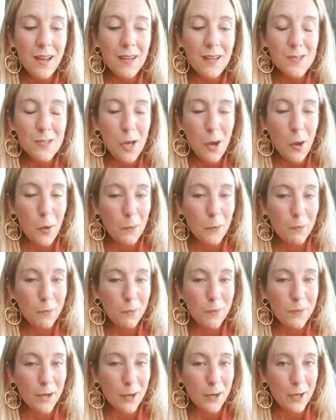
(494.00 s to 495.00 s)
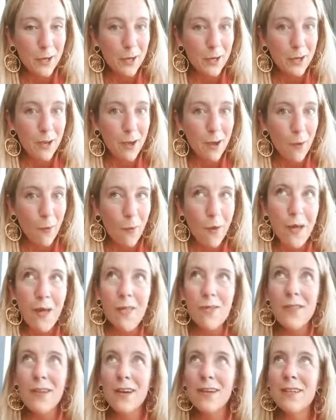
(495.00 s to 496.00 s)
So, there you go.
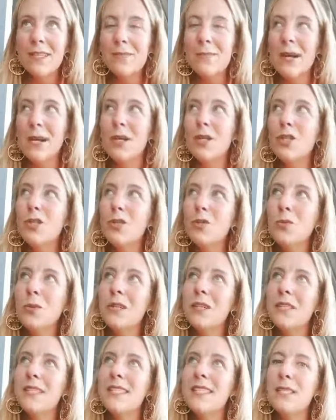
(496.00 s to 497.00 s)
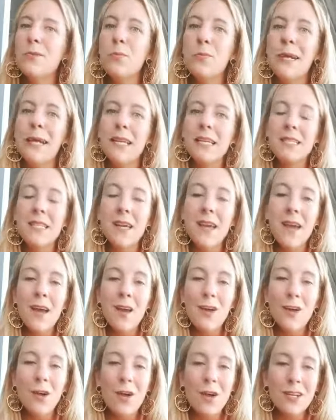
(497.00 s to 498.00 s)
There is my short, sweet,
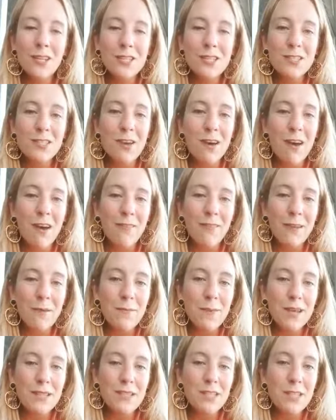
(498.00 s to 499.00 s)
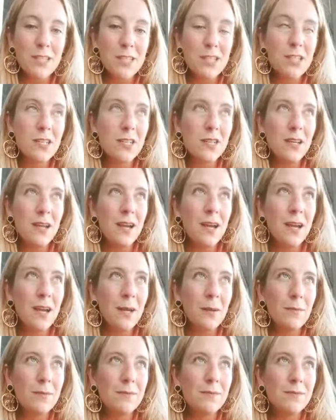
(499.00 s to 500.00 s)
conscious coffee message,
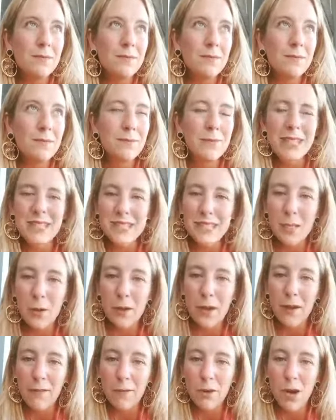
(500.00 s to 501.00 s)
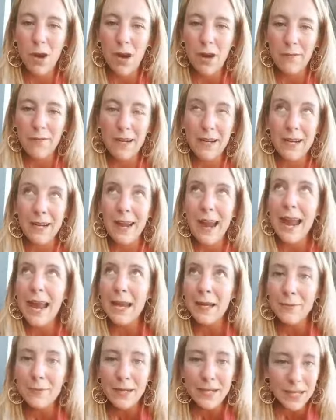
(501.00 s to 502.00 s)
because I don't have coffee,
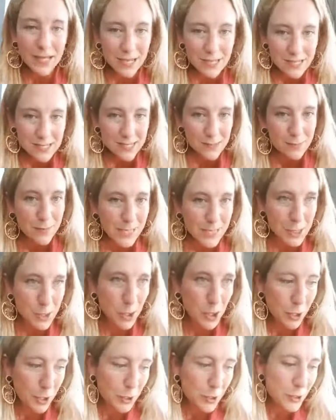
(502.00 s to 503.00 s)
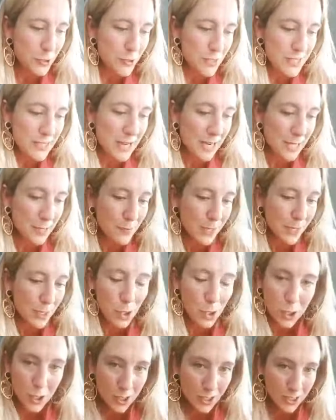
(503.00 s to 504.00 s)
and because my daughter who snagged my
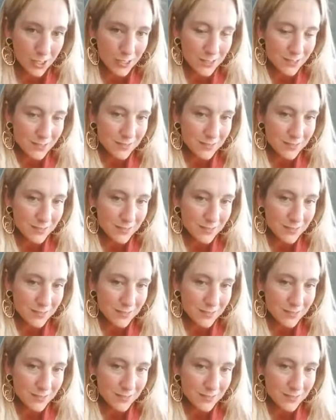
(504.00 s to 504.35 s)
car